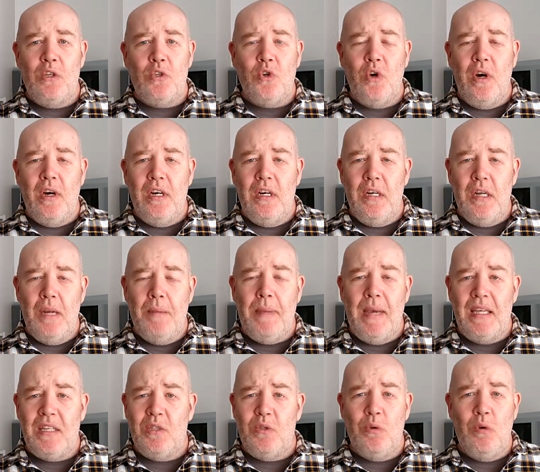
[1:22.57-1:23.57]
try your
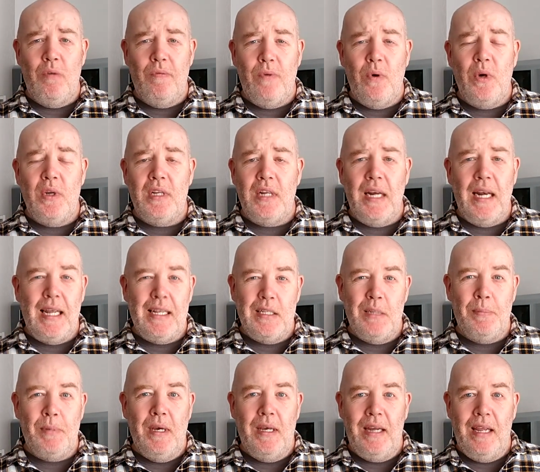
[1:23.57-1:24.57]
best to avoid collector
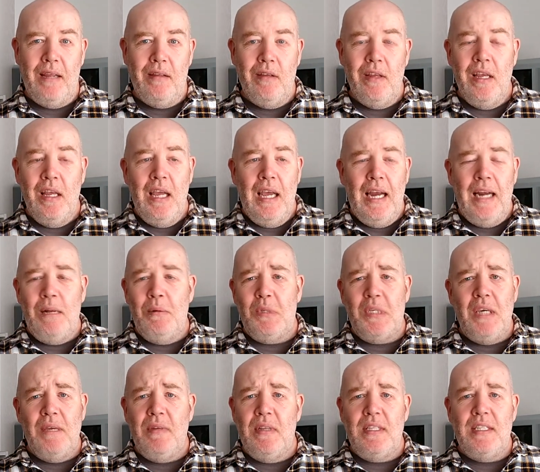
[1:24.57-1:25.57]
burnout. And he was
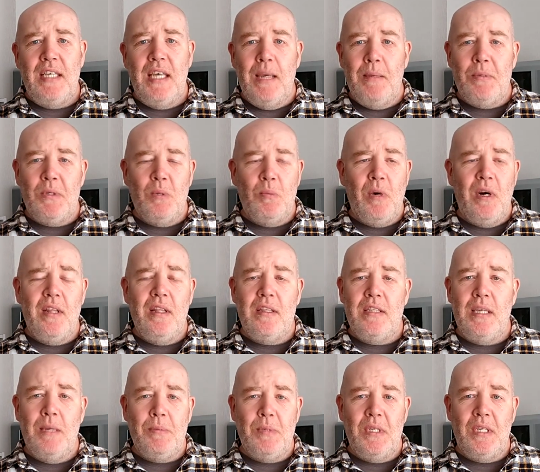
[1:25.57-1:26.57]
giving tips. And one of the
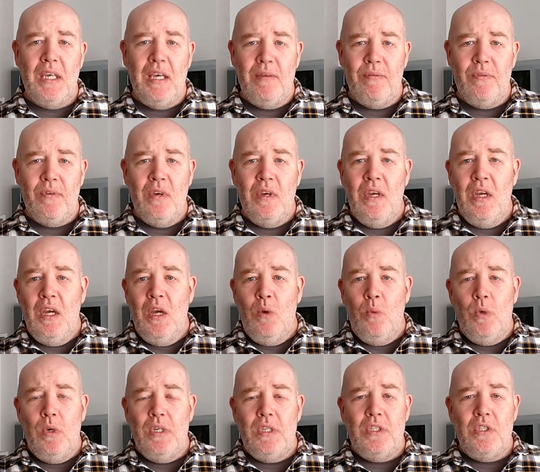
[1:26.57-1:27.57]
tips he gave
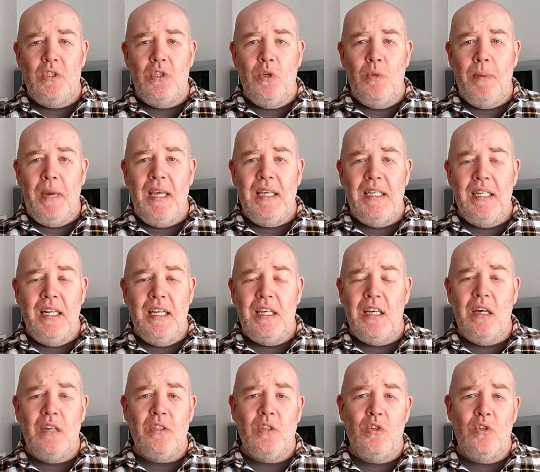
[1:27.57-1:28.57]
was to basically
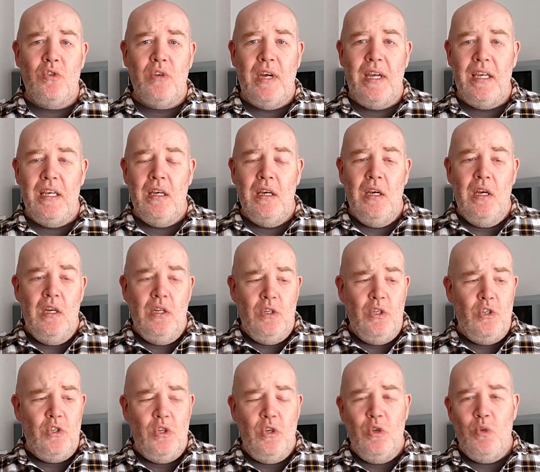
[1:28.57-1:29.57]
concentrate,
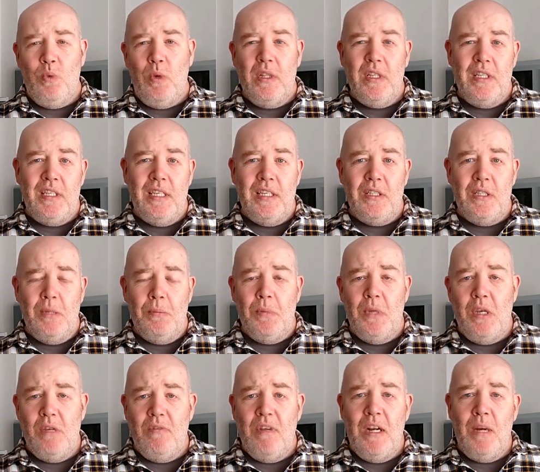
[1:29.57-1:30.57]
just choose one system
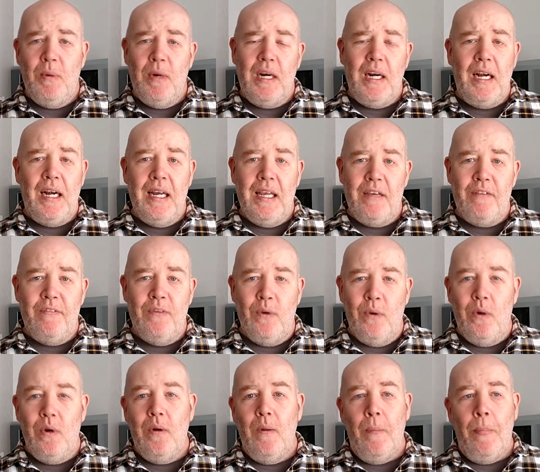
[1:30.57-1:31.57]
that you really want to collect
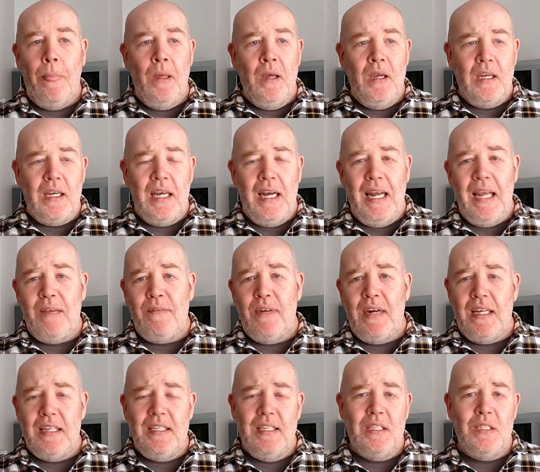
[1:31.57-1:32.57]
for. Collect for
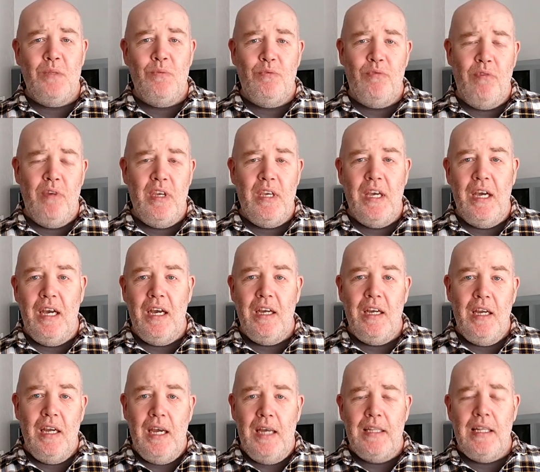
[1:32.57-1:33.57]
that system for a year
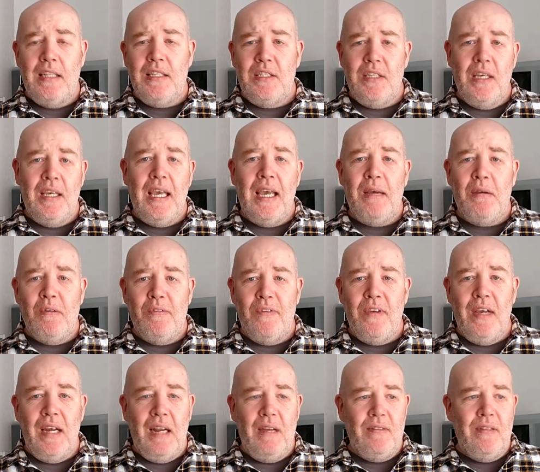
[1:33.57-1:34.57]
and then see how you
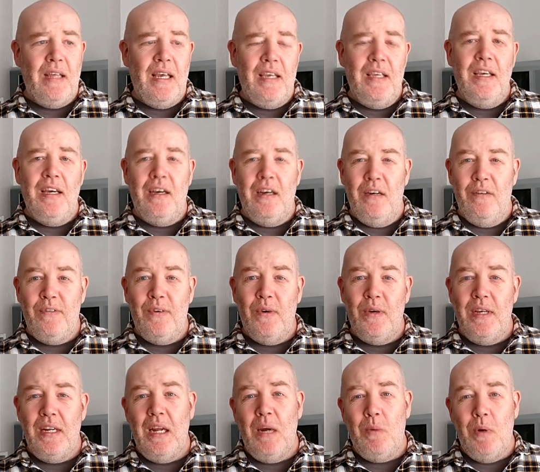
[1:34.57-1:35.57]
feel after that year. And I thought,
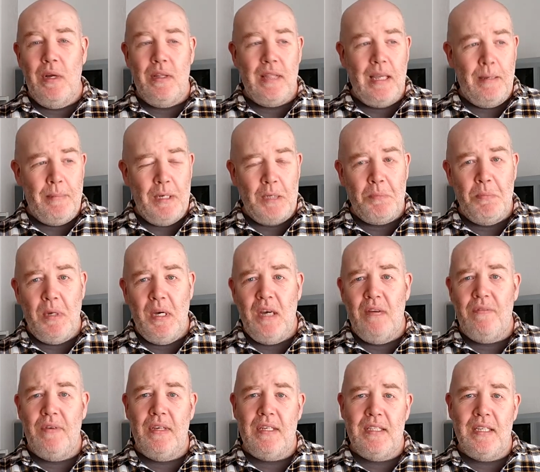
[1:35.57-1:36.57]
you know what, that makes
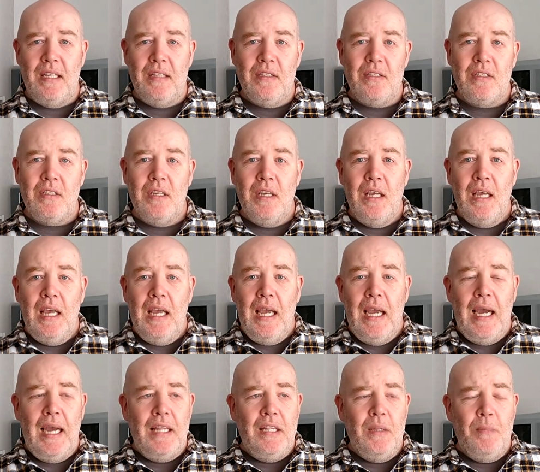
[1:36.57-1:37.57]
perfect sense.
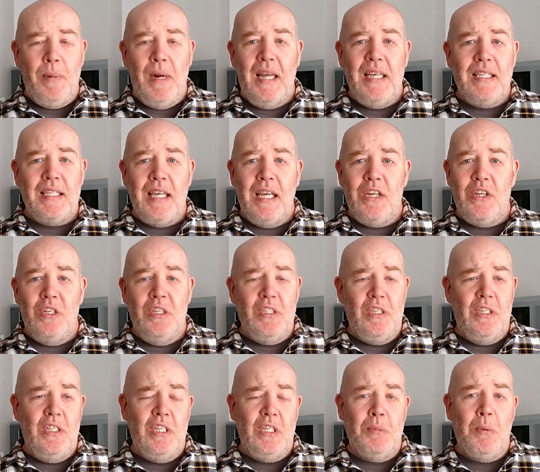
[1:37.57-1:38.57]
And the PlayStation is the
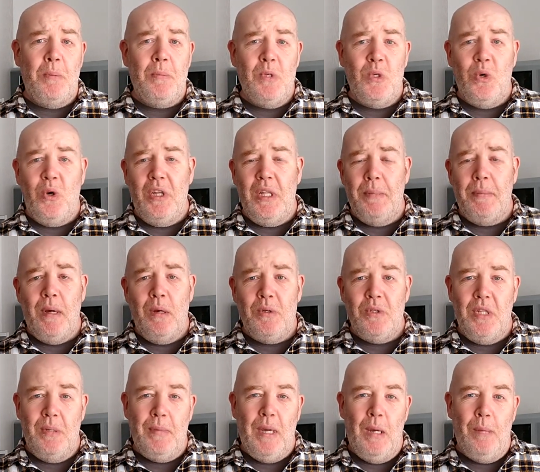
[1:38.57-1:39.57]
system I'm enjoying the
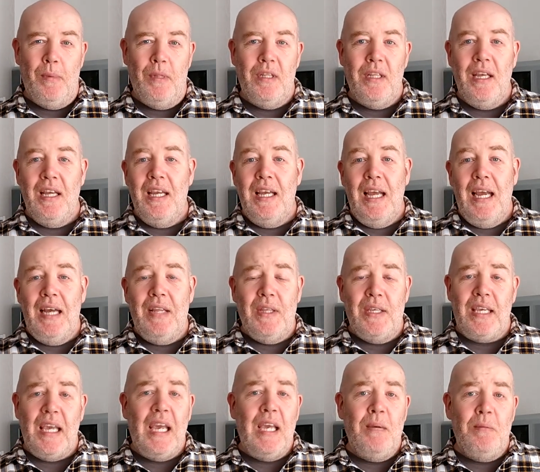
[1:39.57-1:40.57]
most at the moment. And the
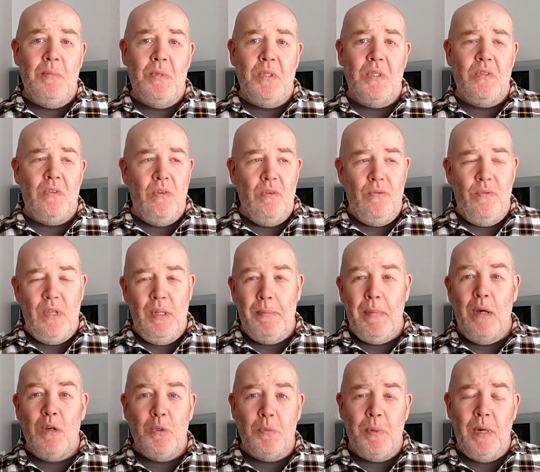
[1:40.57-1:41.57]
games, for the
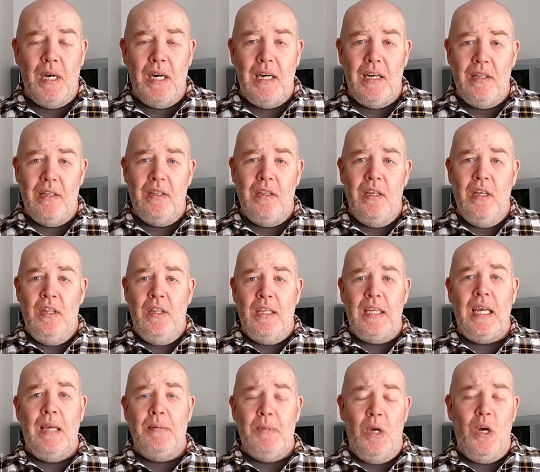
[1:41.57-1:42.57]
most part, the
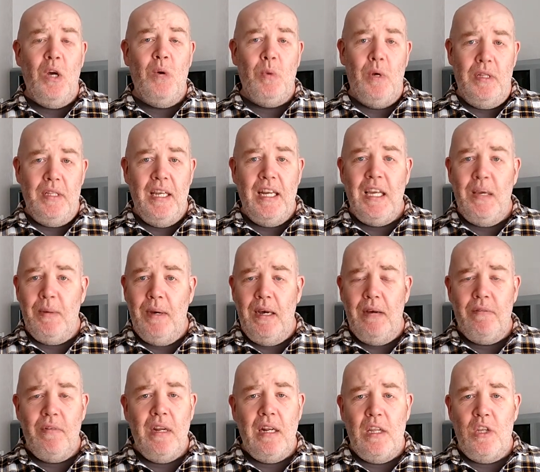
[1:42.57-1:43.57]
games that I want anyway
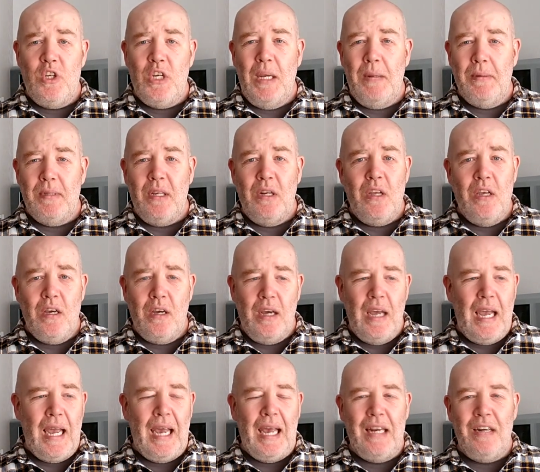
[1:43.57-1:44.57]
are really cheap. There's only a
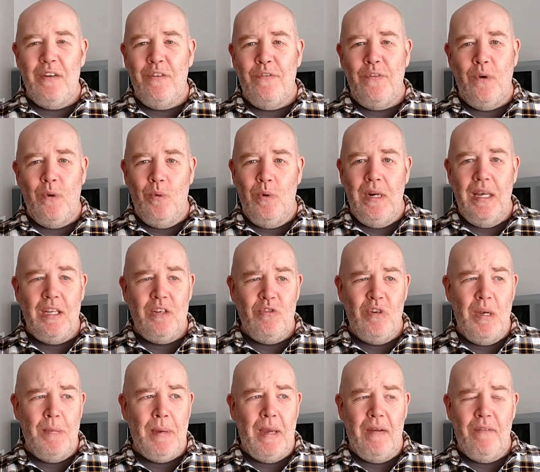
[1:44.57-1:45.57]
handful,
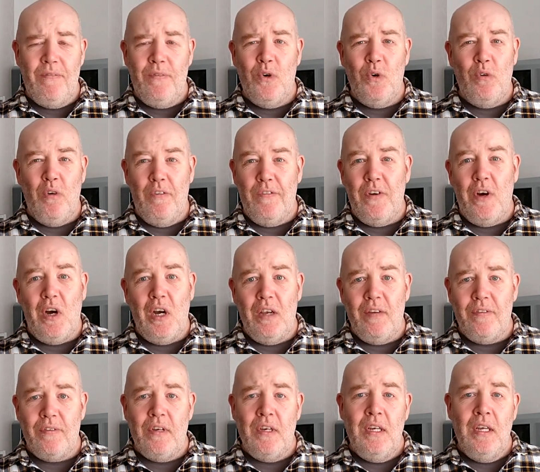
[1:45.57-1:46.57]
literally about four or five,